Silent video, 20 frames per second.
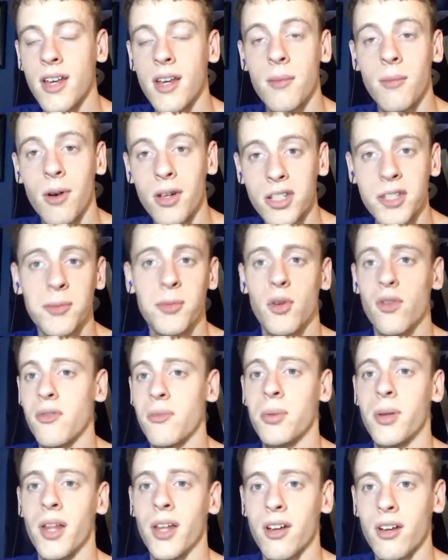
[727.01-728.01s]
Most improved
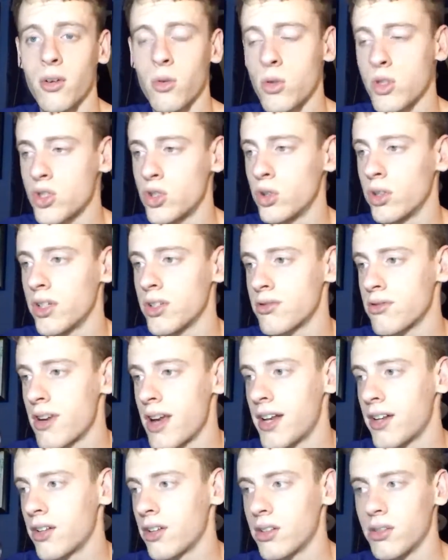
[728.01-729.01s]
player was Julius
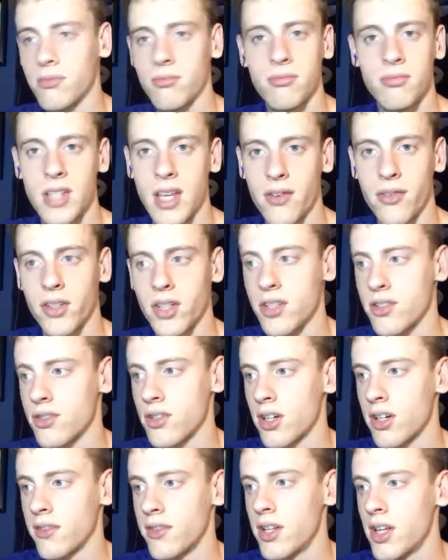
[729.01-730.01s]
Randle. Definitely
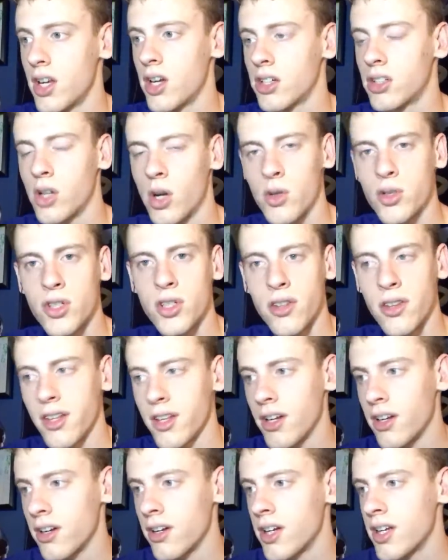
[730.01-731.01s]
deserved. Coach of the
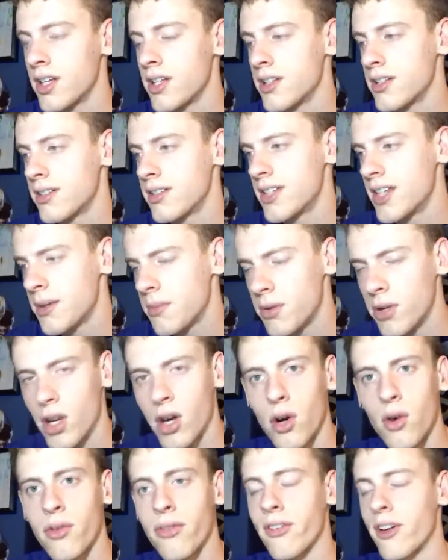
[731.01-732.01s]
Year,
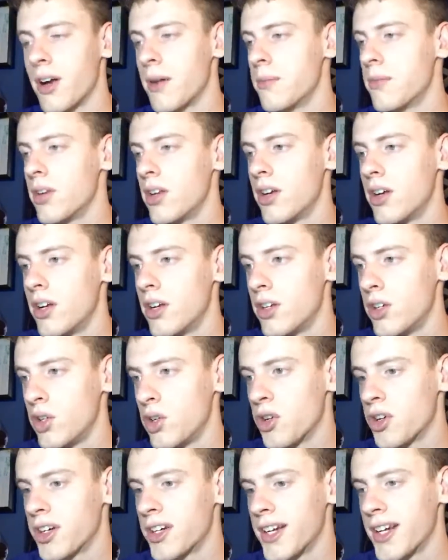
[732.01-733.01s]
Thibodeau from New
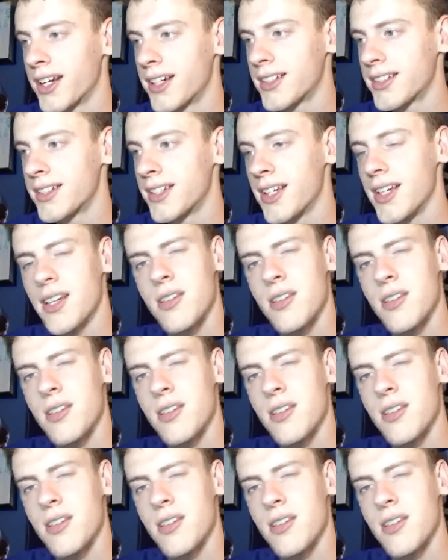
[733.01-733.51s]
York Knicks.